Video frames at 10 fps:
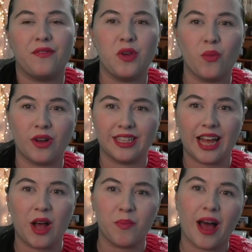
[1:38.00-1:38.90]
if you want to
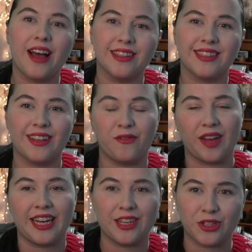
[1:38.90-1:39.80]
help us
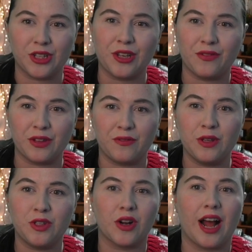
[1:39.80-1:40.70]
financially for the
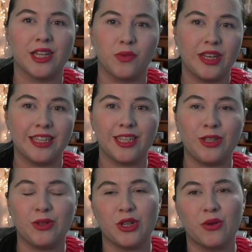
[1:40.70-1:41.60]
future as we
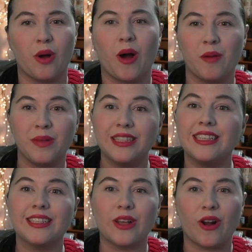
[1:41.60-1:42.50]
continue to grow our
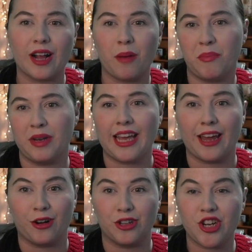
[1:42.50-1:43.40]
business our company
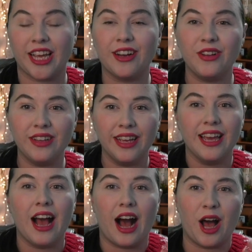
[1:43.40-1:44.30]
and our channel
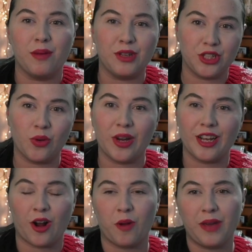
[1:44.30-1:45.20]
um,
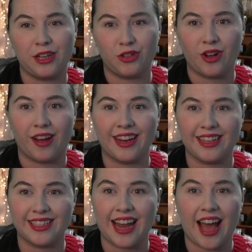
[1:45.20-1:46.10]
joining our patreon
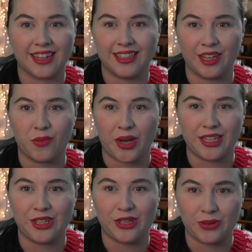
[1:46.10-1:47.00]
is an excellent way
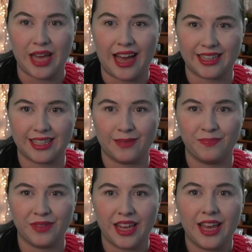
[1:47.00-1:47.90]
to do that